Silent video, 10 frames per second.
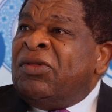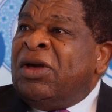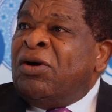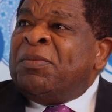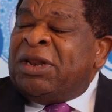the
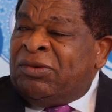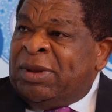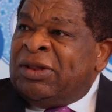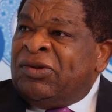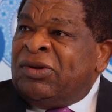
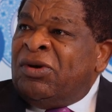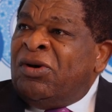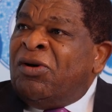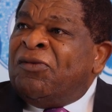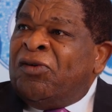commitment
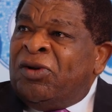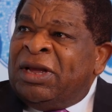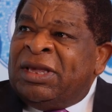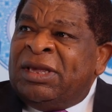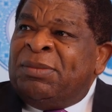of
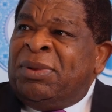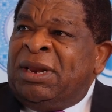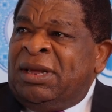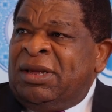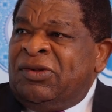other key
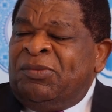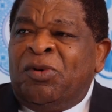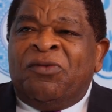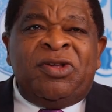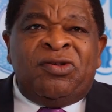players.
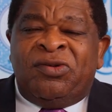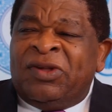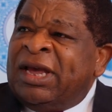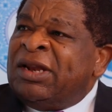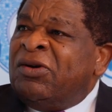Professor
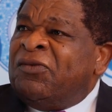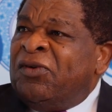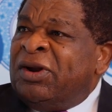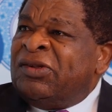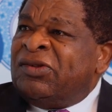Saidov,
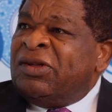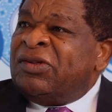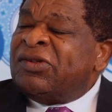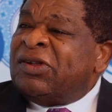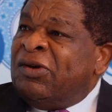for
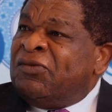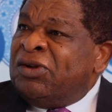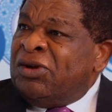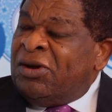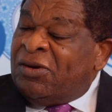instance,
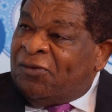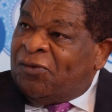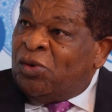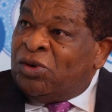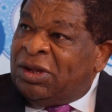served 4